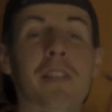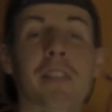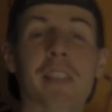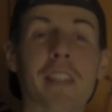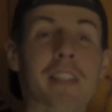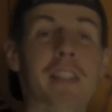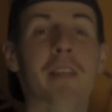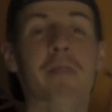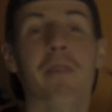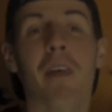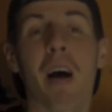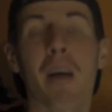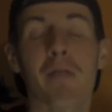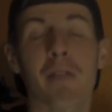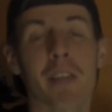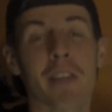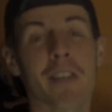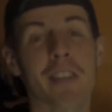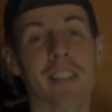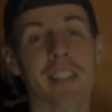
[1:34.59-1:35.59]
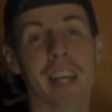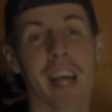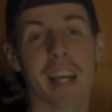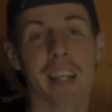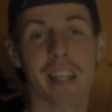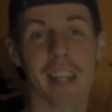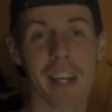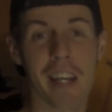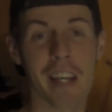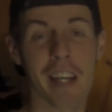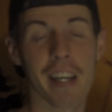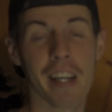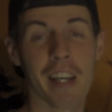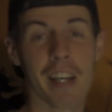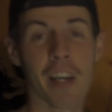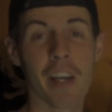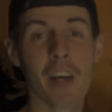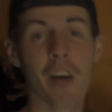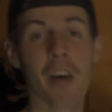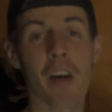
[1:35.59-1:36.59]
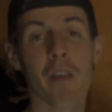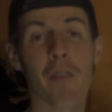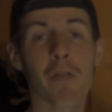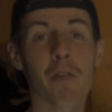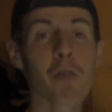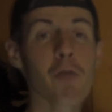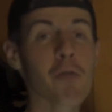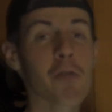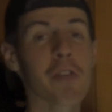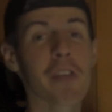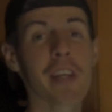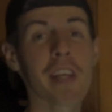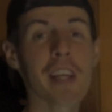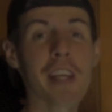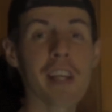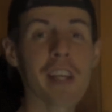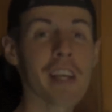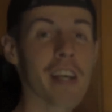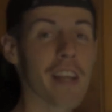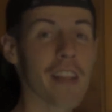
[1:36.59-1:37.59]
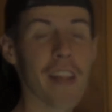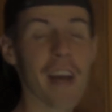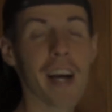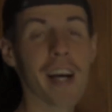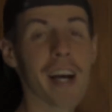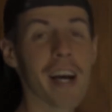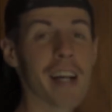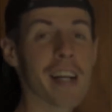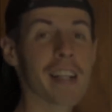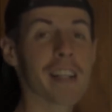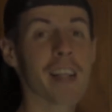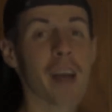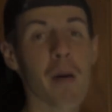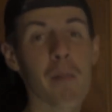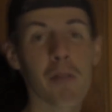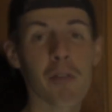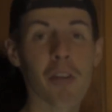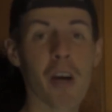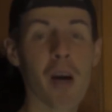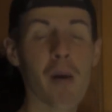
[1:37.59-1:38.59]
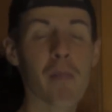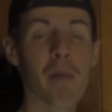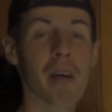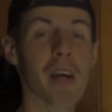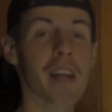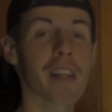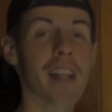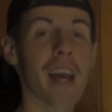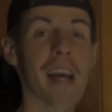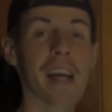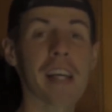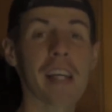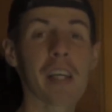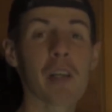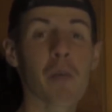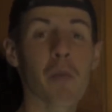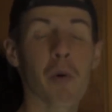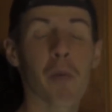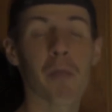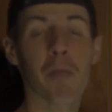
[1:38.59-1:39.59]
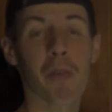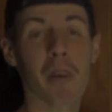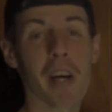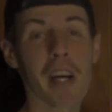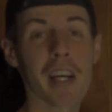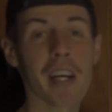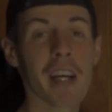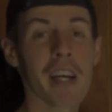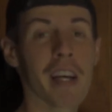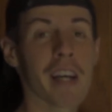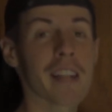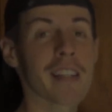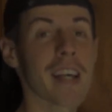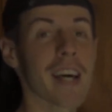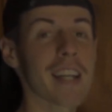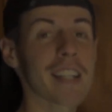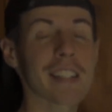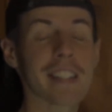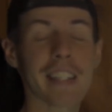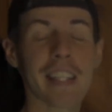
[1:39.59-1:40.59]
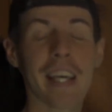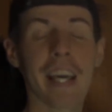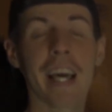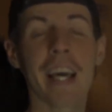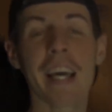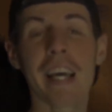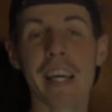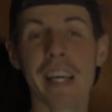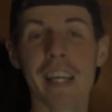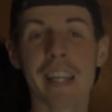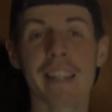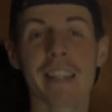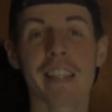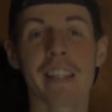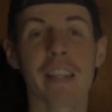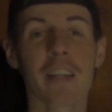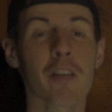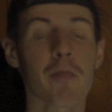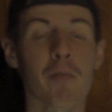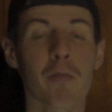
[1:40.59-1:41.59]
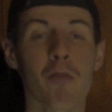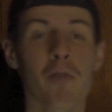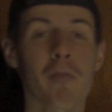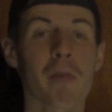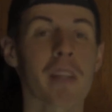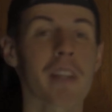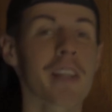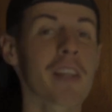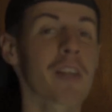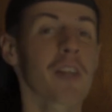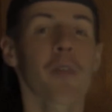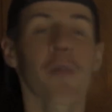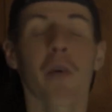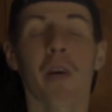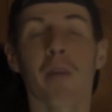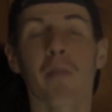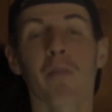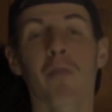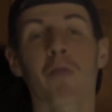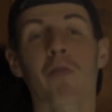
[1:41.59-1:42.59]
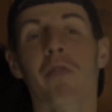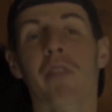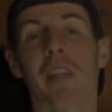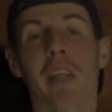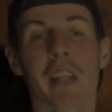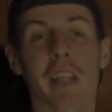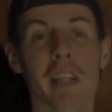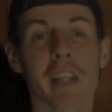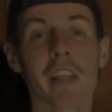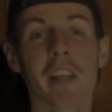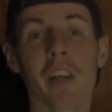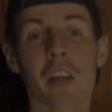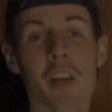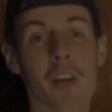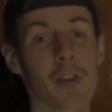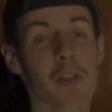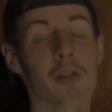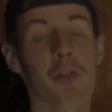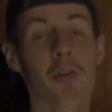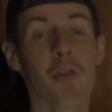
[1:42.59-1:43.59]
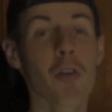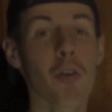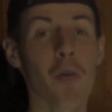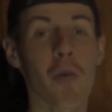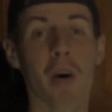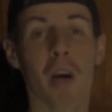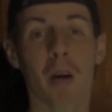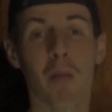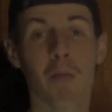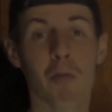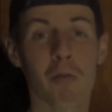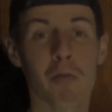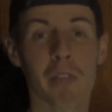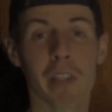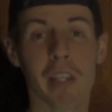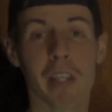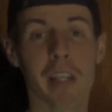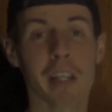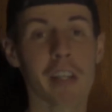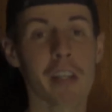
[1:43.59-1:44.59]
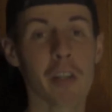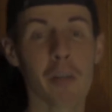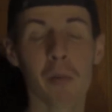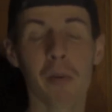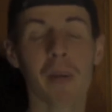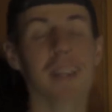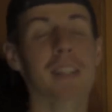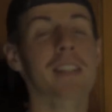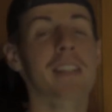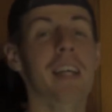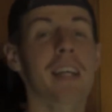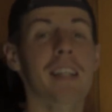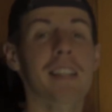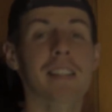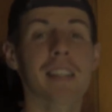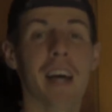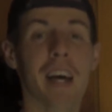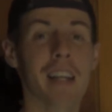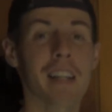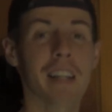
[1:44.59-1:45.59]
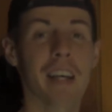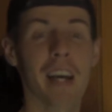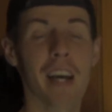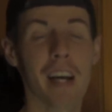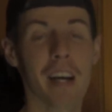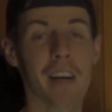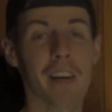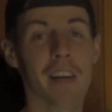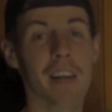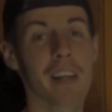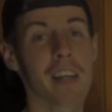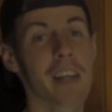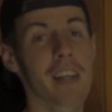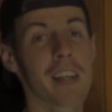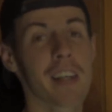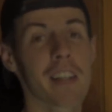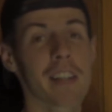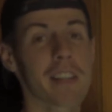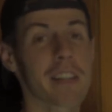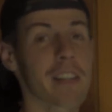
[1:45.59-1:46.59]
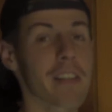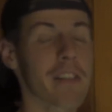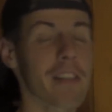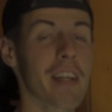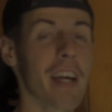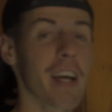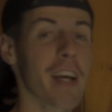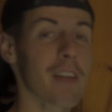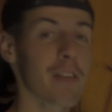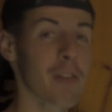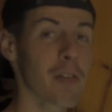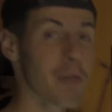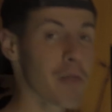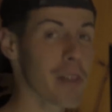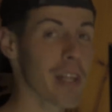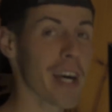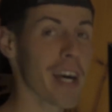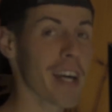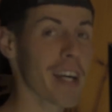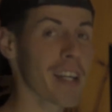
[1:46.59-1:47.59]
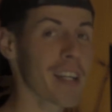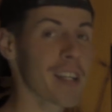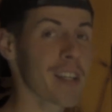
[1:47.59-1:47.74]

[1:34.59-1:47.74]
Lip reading: to 65 degrees that night. If you see that kind of temp drop and that heat will break, that is key to deer movement. Deer don't want to move in the heat. You don't want to move in the heat. You want to stay inside in the air. Deer can't do that.